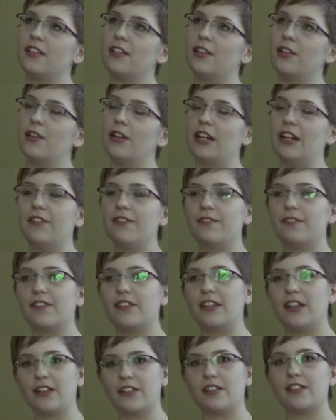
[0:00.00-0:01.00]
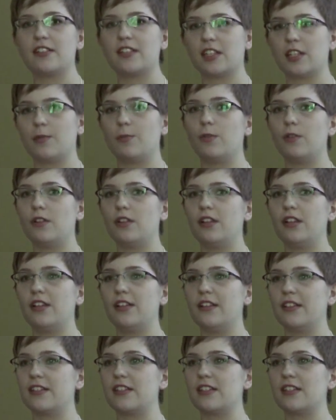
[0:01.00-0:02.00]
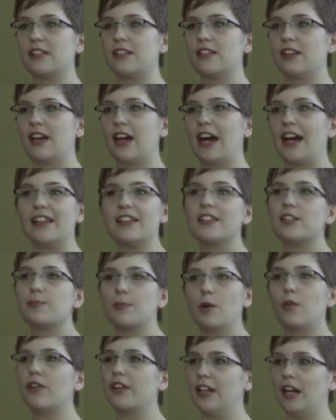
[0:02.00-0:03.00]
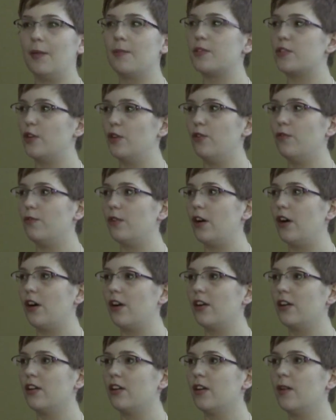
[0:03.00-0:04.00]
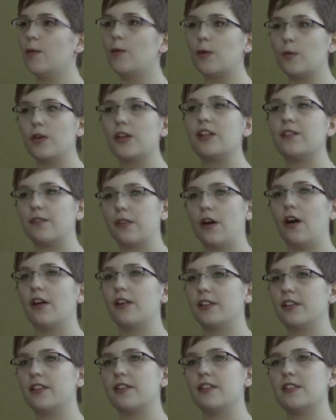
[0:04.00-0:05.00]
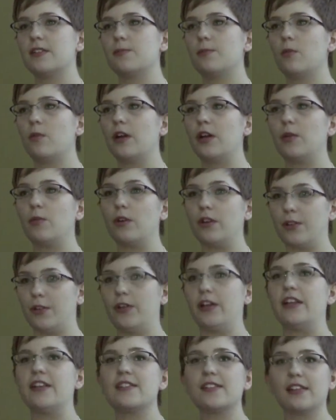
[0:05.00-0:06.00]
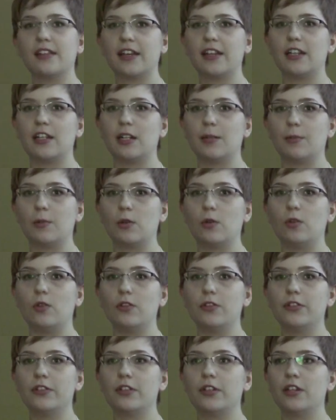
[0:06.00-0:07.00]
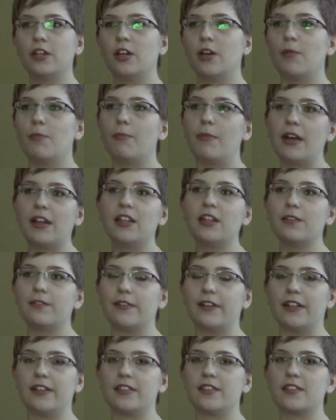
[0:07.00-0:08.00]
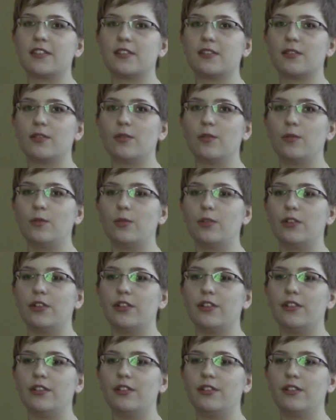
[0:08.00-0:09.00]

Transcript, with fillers: you know, if the autistic community doesn't hadn't spoken up so far, we wouldn't have gotten to this point where there is lighted up gold. Many of us would,